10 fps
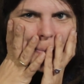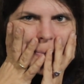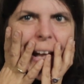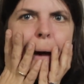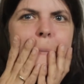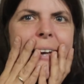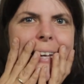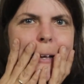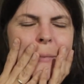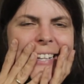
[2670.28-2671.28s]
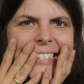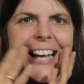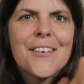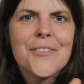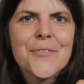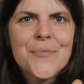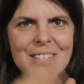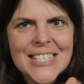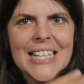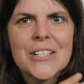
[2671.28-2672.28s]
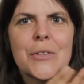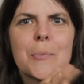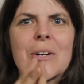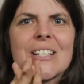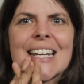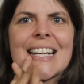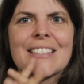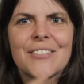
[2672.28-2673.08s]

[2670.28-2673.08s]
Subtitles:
making myself stick to the projects,